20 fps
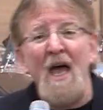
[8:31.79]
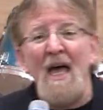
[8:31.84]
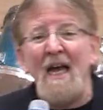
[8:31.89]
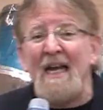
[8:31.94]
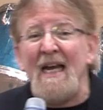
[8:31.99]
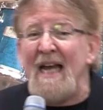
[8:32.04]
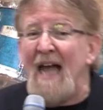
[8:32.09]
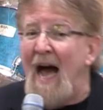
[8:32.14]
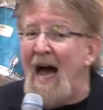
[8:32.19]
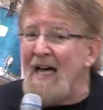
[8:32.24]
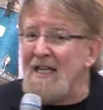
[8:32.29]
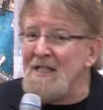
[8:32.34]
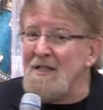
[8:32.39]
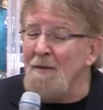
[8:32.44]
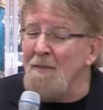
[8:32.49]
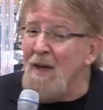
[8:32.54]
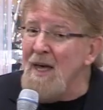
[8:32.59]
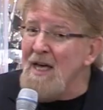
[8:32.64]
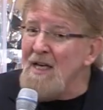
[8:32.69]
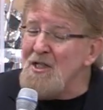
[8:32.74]
gossip
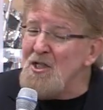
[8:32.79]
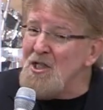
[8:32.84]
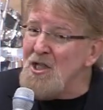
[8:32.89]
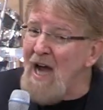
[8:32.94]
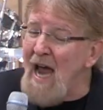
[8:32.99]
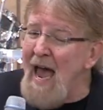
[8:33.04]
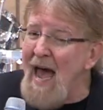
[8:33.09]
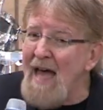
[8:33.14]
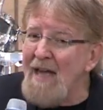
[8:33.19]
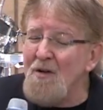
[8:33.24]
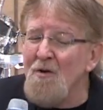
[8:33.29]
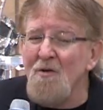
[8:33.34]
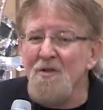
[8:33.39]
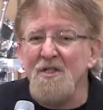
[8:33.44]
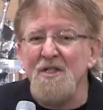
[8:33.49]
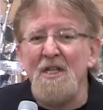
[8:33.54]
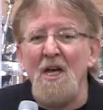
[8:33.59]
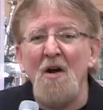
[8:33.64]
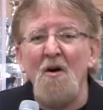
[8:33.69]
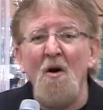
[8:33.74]
channels,
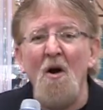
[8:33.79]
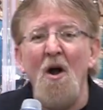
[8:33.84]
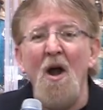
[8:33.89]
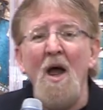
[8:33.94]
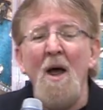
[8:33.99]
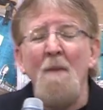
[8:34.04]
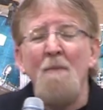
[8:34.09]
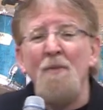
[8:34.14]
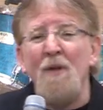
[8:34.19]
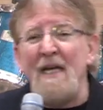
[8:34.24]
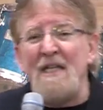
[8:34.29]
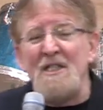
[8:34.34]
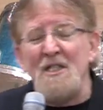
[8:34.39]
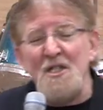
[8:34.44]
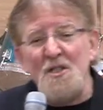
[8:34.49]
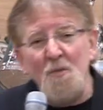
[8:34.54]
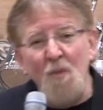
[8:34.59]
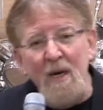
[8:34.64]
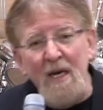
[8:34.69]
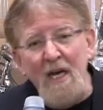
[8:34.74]
there are places
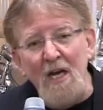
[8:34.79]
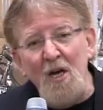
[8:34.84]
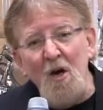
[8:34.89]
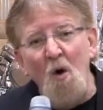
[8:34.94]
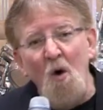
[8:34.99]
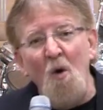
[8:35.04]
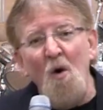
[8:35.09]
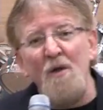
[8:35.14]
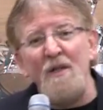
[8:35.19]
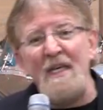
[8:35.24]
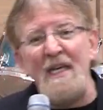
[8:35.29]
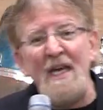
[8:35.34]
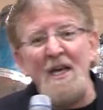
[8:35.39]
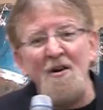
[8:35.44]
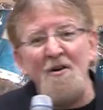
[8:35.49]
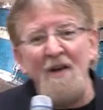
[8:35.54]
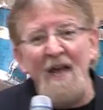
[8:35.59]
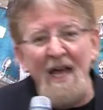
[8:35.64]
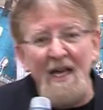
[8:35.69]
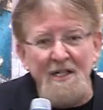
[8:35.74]
we can go on the
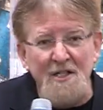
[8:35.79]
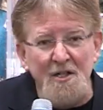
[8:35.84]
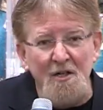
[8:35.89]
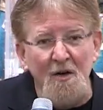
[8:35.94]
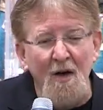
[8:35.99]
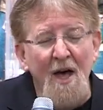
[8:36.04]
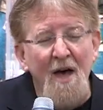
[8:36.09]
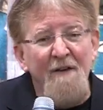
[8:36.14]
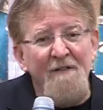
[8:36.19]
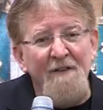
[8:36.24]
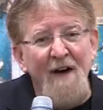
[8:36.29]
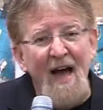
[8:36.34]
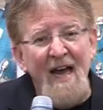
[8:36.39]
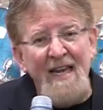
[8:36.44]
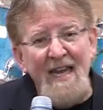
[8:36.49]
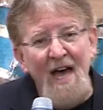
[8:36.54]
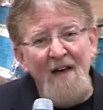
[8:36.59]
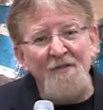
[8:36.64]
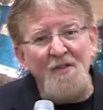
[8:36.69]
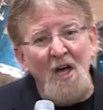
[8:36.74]
internet to find
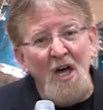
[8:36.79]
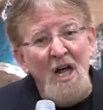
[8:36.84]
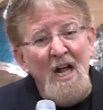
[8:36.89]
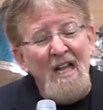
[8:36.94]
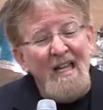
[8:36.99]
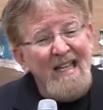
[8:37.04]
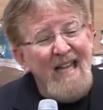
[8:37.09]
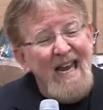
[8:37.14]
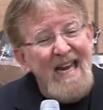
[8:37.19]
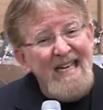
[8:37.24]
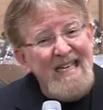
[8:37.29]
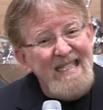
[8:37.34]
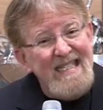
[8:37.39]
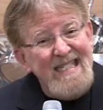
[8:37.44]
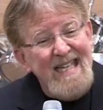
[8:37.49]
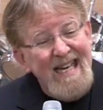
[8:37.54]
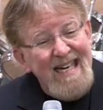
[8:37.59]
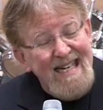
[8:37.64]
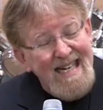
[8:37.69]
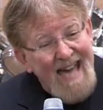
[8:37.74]
out the latest
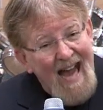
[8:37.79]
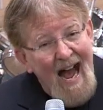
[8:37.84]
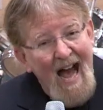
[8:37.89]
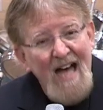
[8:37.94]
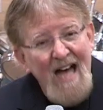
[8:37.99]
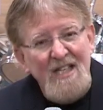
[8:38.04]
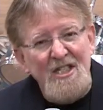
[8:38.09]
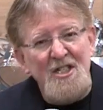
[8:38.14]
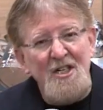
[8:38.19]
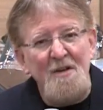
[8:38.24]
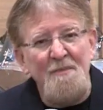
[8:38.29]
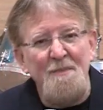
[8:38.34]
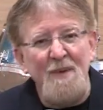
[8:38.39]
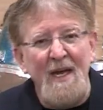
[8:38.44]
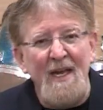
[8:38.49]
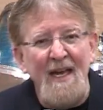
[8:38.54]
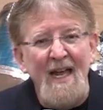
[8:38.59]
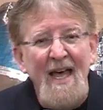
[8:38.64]
gossip and